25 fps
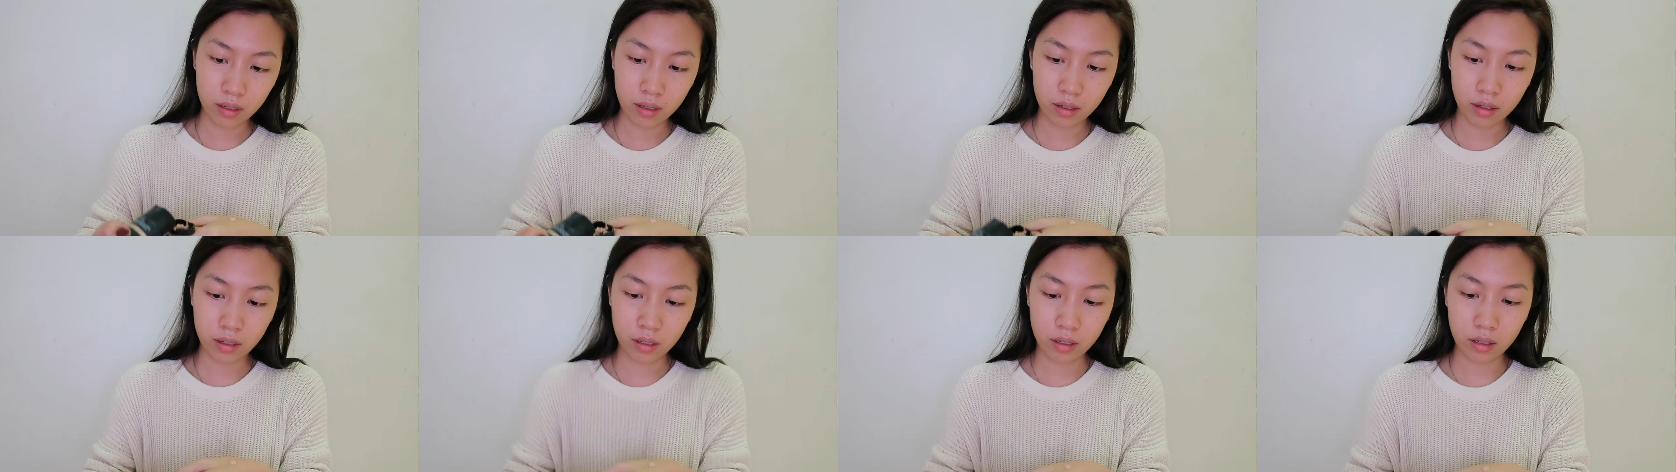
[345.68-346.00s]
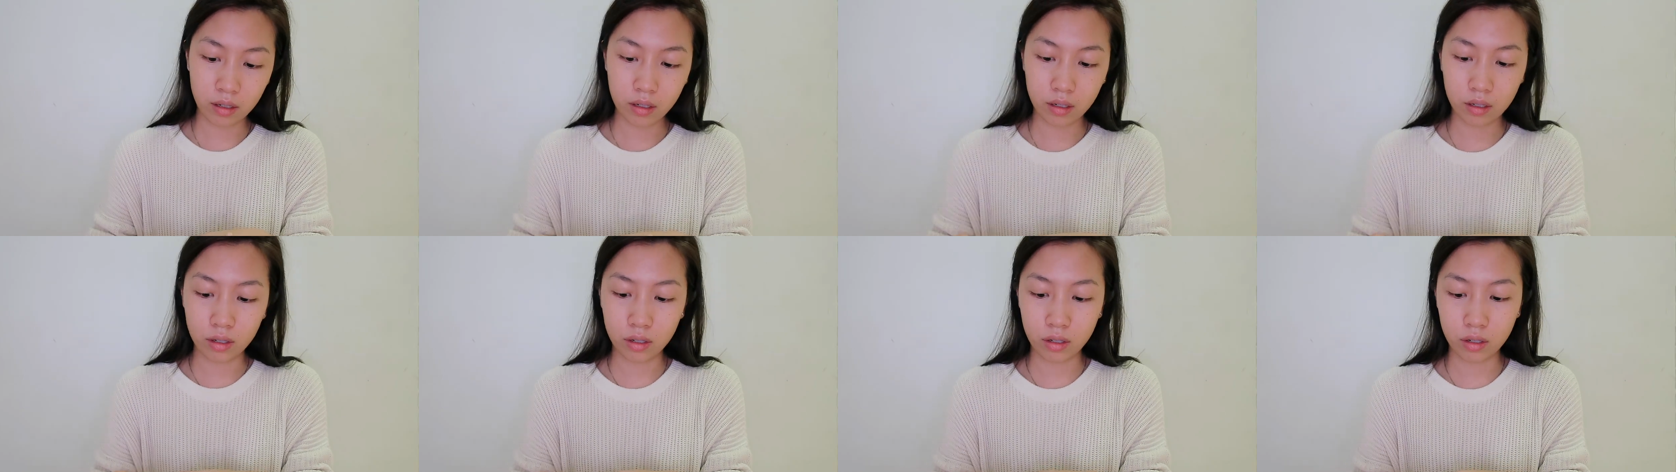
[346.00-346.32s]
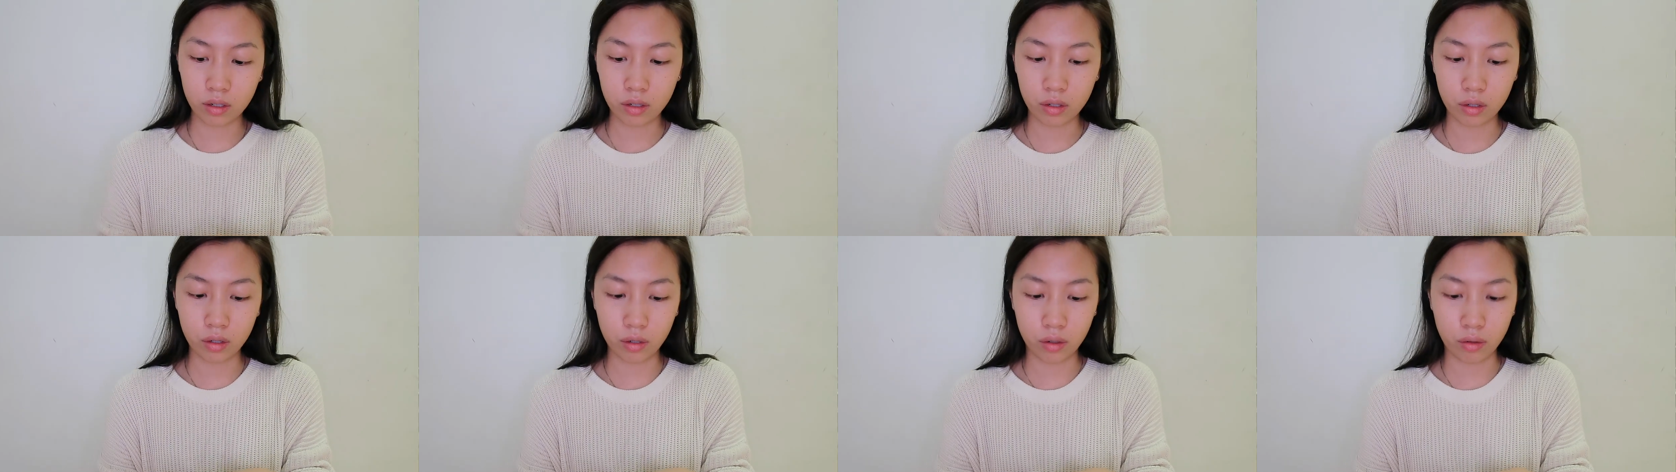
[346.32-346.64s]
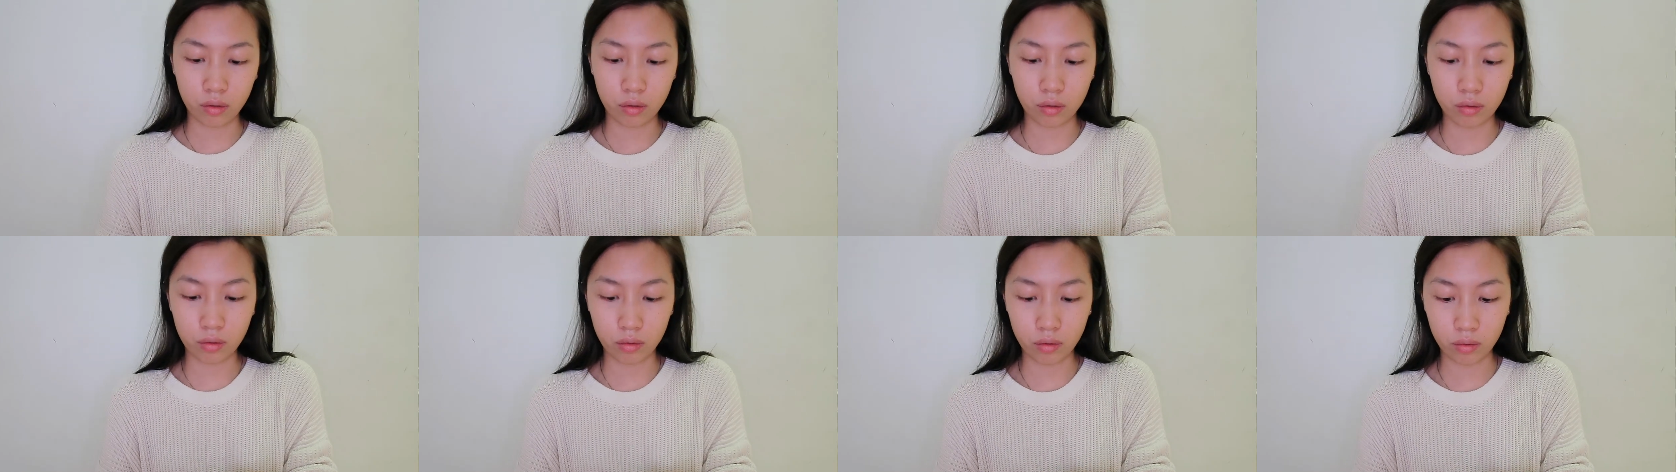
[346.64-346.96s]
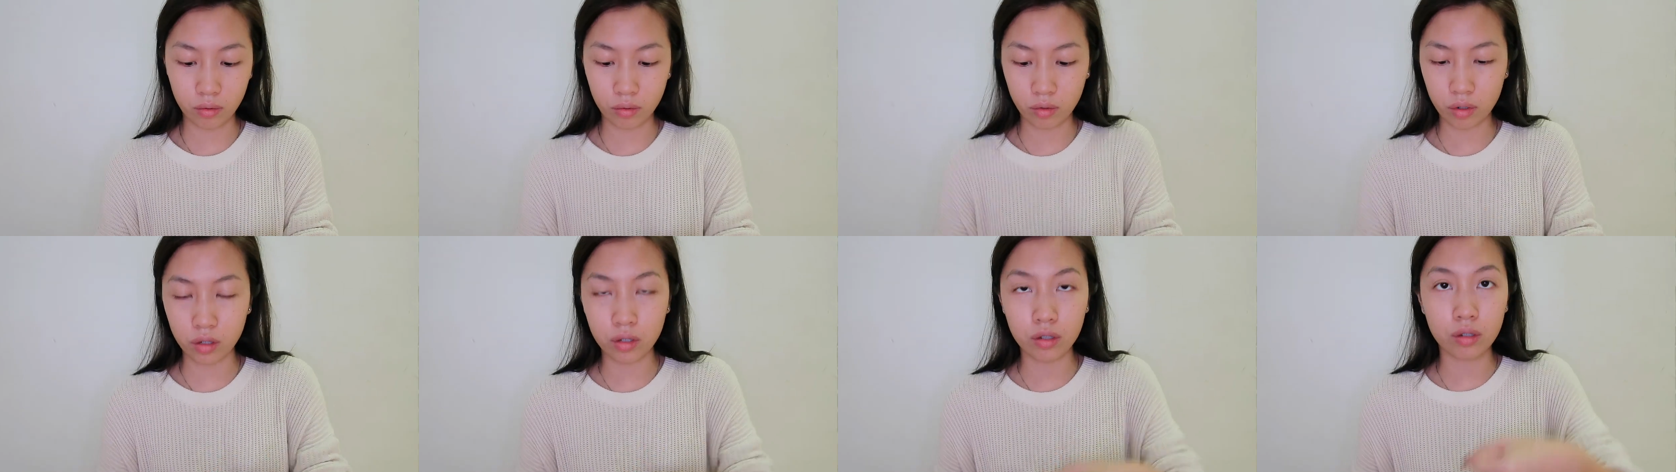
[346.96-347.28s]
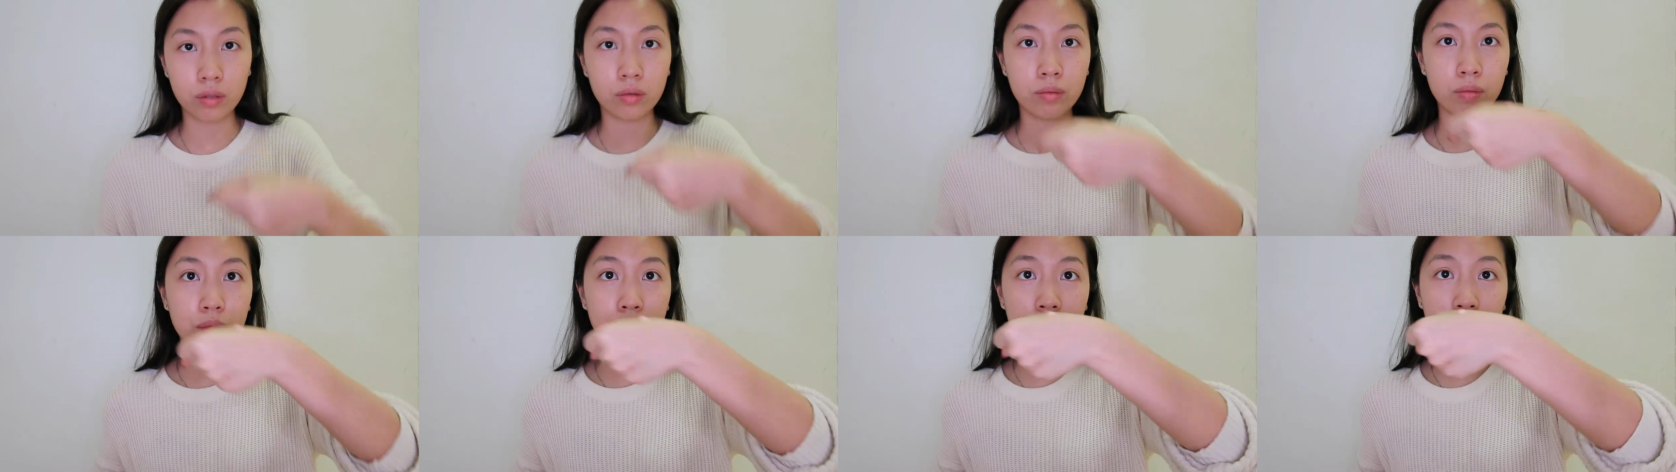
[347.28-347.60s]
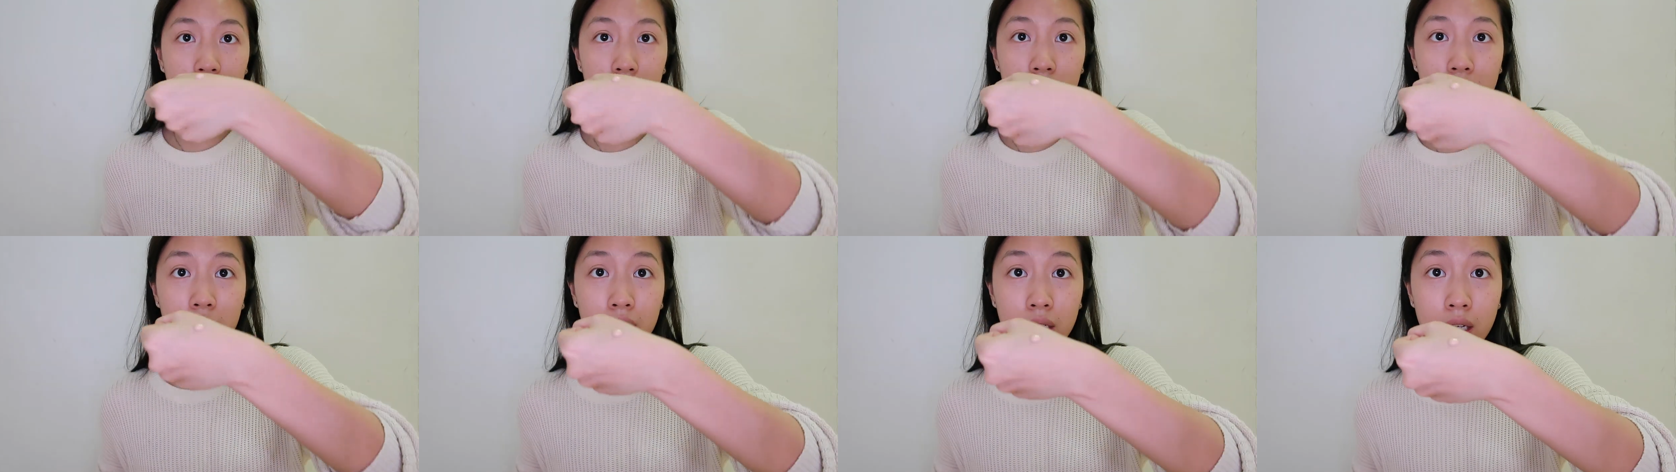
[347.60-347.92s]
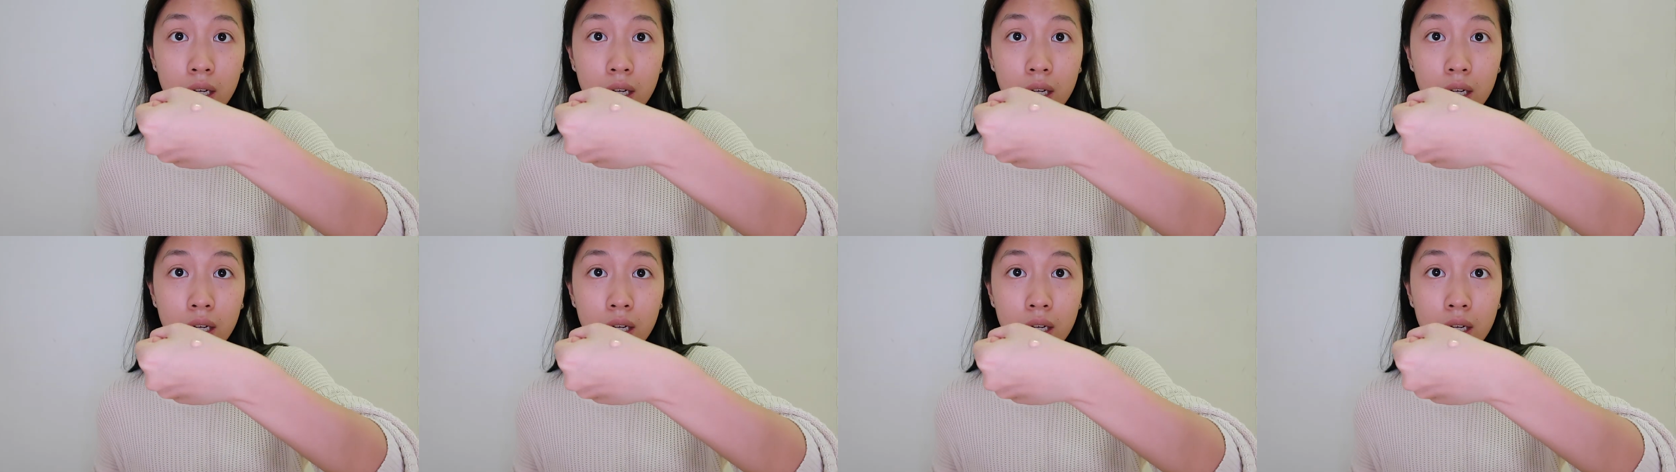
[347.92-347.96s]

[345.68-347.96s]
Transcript: So I'm just going to put a